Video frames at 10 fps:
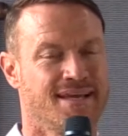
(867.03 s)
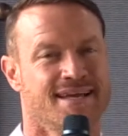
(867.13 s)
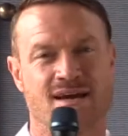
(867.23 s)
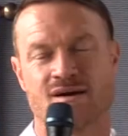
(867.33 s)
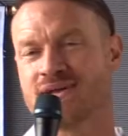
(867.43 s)

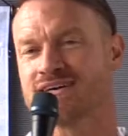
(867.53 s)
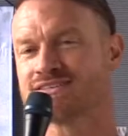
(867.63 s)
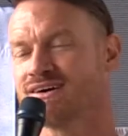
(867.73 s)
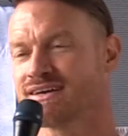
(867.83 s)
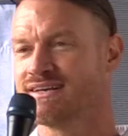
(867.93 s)
Now, I'm not
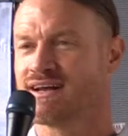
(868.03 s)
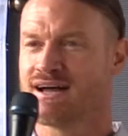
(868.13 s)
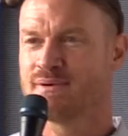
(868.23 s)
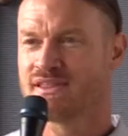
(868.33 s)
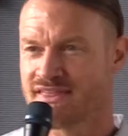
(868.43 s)
talking
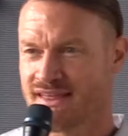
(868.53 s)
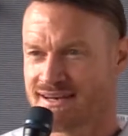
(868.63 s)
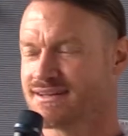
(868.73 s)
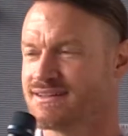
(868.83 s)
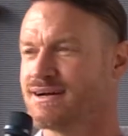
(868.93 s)

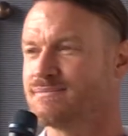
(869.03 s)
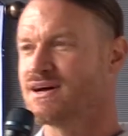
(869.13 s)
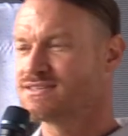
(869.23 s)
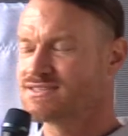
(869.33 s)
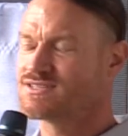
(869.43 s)
hypothetically. I'm
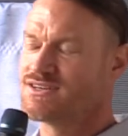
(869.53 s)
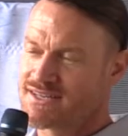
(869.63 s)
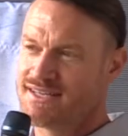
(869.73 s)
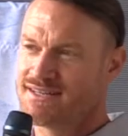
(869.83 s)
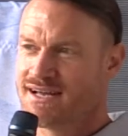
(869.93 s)
not just
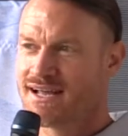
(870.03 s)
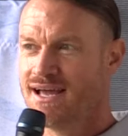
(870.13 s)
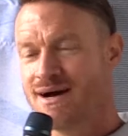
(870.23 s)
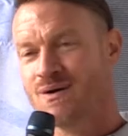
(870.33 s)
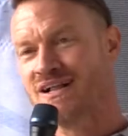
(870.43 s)
talking like,
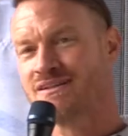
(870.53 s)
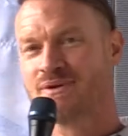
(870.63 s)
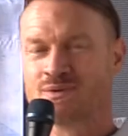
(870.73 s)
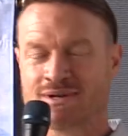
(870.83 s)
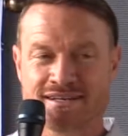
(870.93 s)
well, it'd be
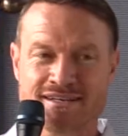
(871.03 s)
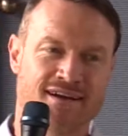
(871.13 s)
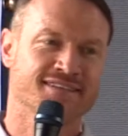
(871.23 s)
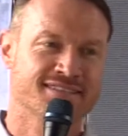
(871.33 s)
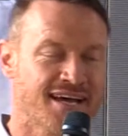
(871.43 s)
really
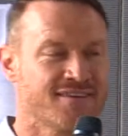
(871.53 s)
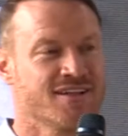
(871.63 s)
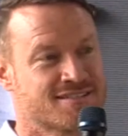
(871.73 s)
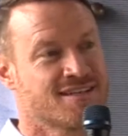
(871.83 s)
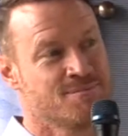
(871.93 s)
nice to have
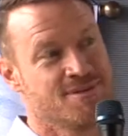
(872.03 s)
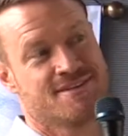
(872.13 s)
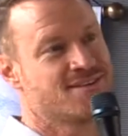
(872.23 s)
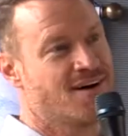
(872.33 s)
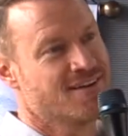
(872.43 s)
like $10
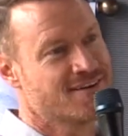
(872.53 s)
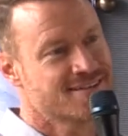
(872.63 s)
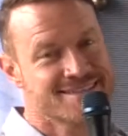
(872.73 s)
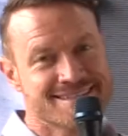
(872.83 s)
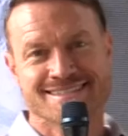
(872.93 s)
million.
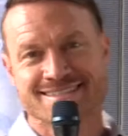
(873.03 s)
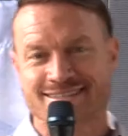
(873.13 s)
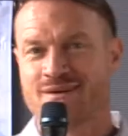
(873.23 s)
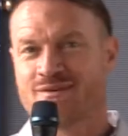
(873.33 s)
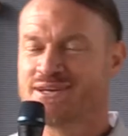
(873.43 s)

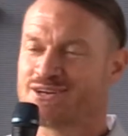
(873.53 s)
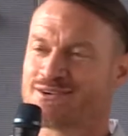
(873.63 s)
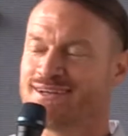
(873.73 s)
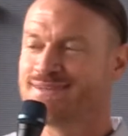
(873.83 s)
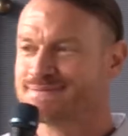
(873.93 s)
That would be
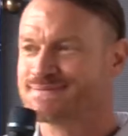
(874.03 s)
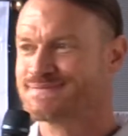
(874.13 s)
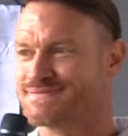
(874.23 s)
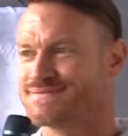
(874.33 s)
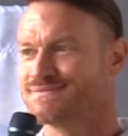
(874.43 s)
great.
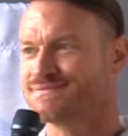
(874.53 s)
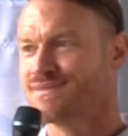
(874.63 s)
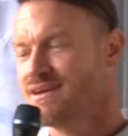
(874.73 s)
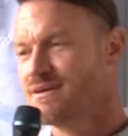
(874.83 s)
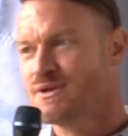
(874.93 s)

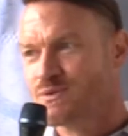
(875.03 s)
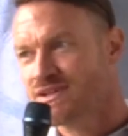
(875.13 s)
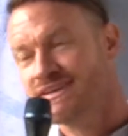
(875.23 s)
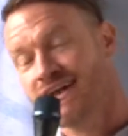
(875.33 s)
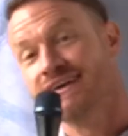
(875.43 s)
It'd be
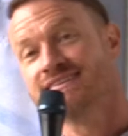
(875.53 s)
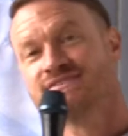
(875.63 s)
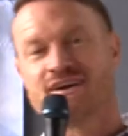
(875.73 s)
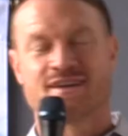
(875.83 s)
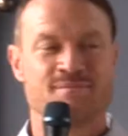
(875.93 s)
really nice if
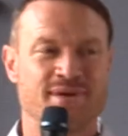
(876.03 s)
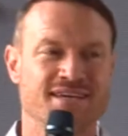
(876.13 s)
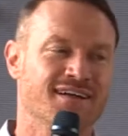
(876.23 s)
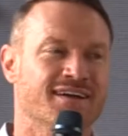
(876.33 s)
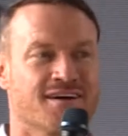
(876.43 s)
I could be
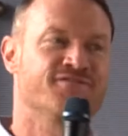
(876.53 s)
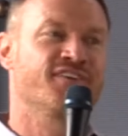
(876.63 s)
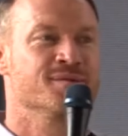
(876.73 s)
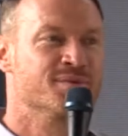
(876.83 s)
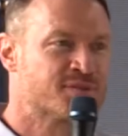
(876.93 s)
like a
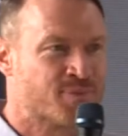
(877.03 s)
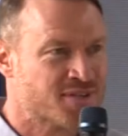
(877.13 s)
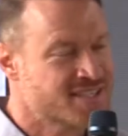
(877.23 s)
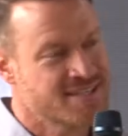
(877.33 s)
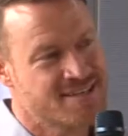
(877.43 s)
famous
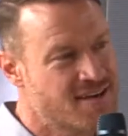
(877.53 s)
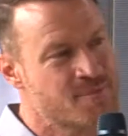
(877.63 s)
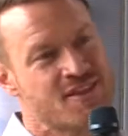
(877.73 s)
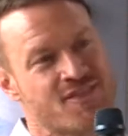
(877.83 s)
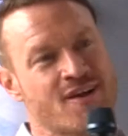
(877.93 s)
person and
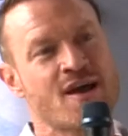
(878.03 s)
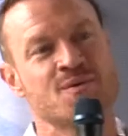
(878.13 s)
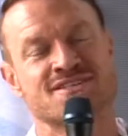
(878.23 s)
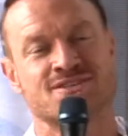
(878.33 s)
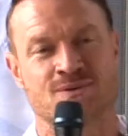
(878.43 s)
everybody thought I
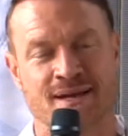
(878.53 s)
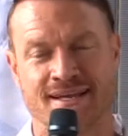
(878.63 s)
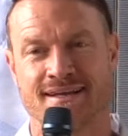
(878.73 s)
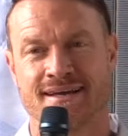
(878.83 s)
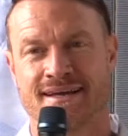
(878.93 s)
was great.